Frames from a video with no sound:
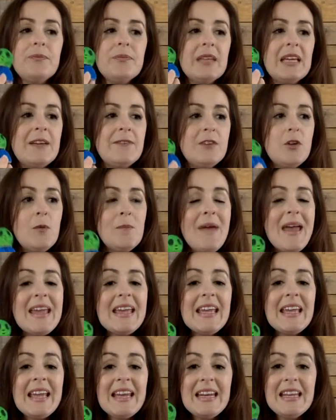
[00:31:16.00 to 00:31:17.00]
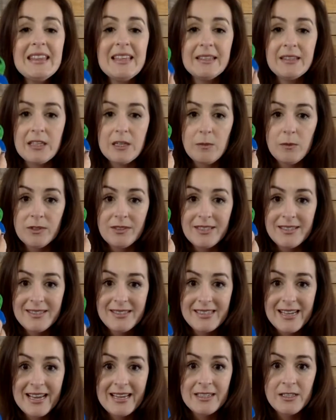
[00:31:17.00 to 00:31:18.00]
if you're making anything that you want to
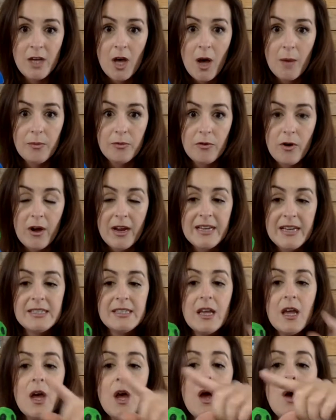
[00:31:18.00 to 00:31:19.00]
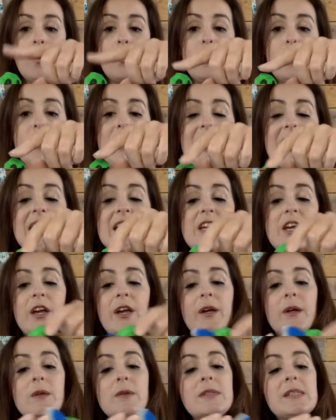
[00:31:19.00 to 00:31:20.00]
stand upright, we
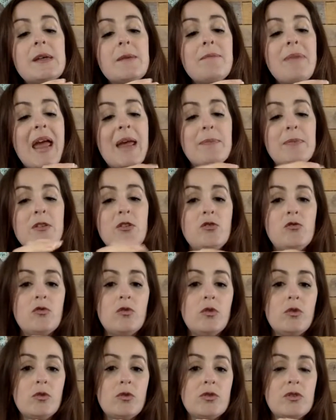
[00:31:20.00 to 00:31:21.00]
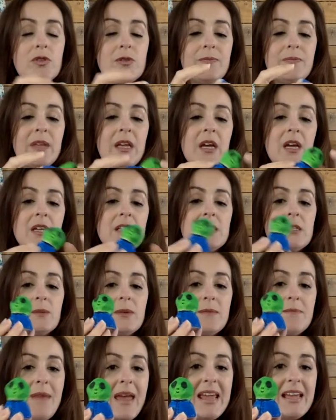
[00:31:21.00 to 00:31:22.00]
use paper straws. So
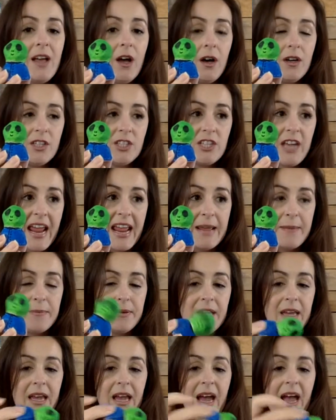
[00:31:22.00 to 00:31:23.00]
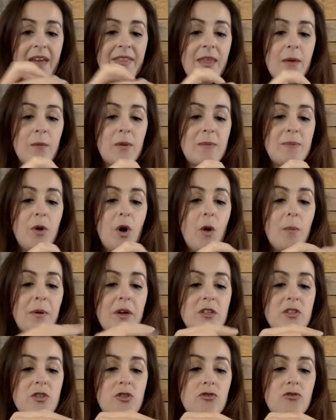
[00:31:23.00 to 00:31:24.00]
we make our shape and then we pop
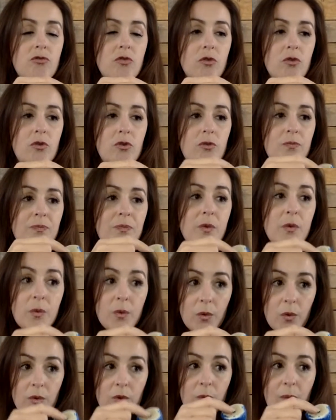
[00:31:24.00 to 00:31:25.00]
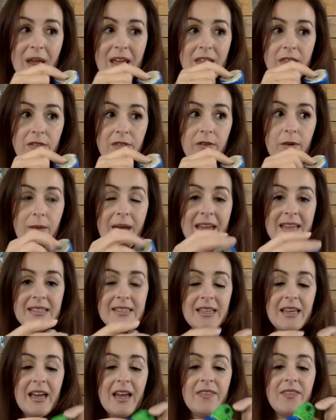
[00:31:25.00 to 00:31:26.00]
a straw all the way through
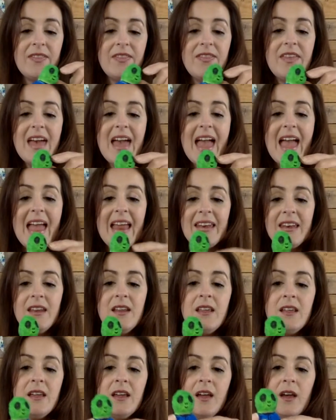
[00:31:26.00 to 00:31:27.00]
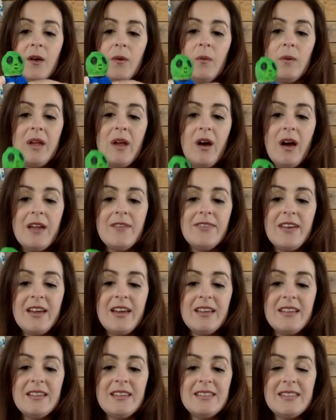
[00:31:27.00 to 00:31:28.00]
it. And then we
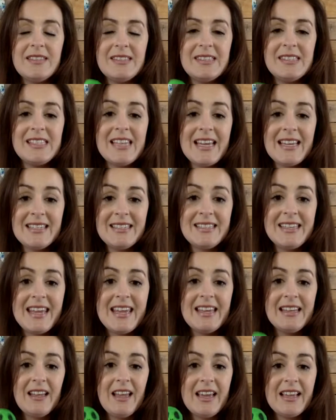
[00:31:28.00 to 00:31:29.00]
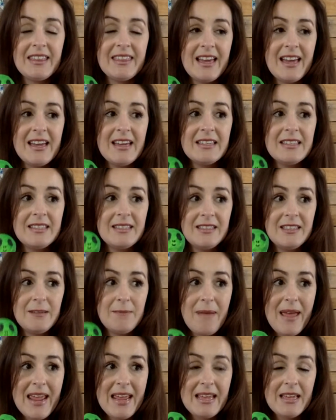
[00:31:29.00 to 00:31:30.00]
either stand it like that to
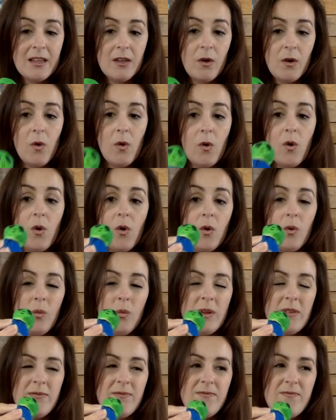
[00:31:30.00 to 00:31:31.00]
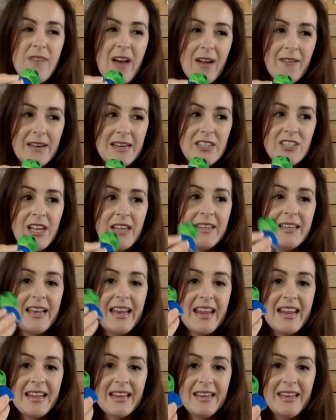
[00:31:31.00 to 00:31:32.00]
bake or we very
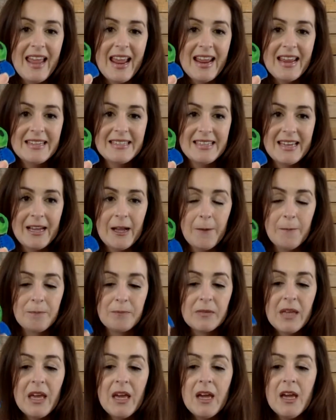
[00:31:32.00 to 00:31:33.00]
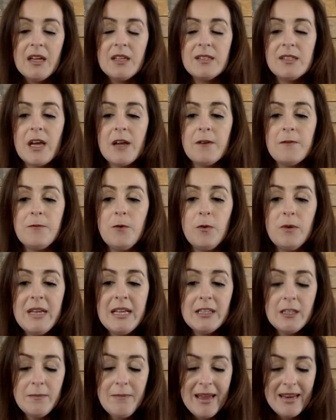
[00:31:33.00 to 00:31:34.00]
gently lay it down. So for
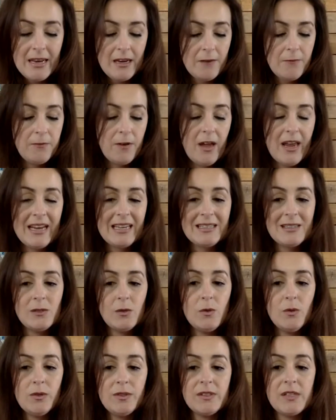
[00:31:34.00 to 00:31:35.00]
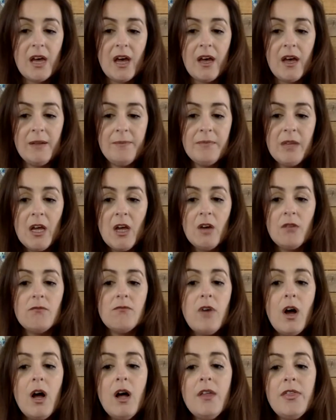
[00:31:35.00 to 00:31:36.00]
little men in a flying saucer,
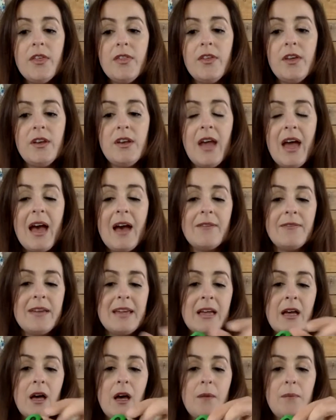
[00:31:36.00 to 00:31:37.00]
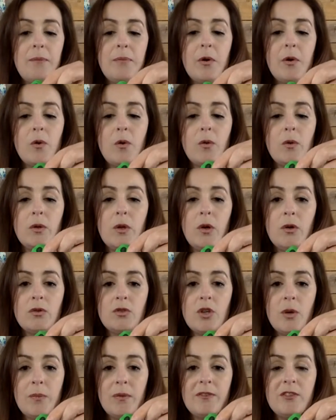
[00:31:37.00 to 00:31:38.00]
rather than having a ball on
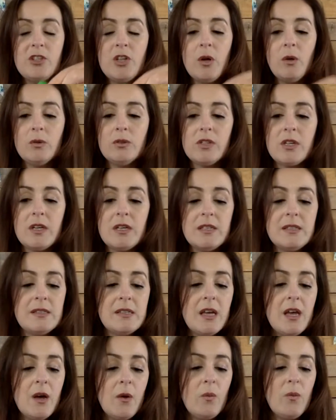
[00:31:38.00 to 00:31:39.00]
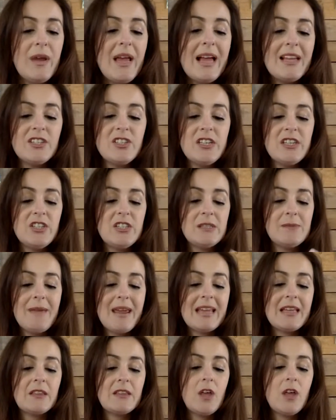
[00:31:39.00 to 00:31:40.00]
top of shoulders, we actually just
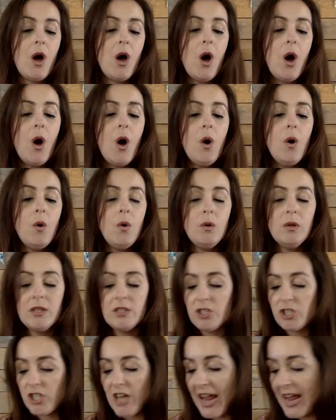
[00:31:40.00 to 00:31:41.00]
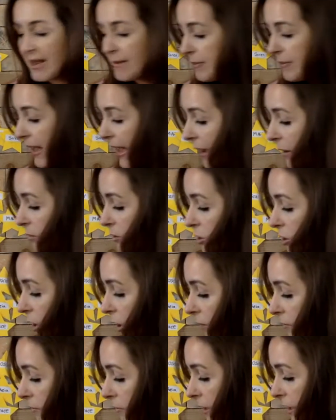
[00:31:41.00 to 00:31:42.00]
make the whole shape out of